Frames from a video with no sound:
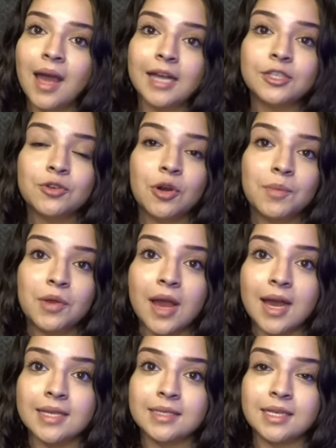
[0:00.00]
I do hope you
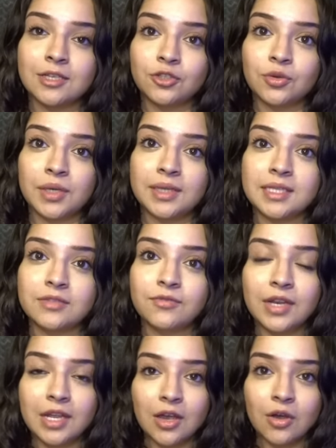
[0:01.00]
guys enjoyed this
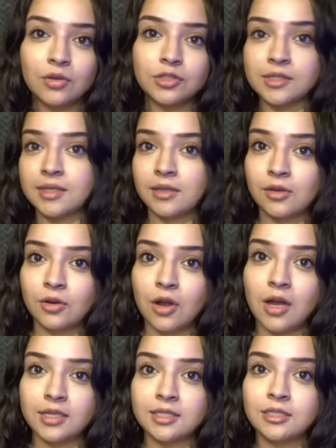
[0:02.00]
video, just a little
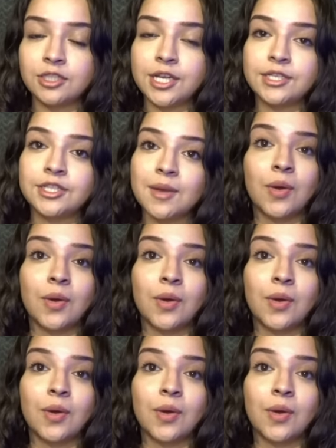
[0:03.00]
content change up.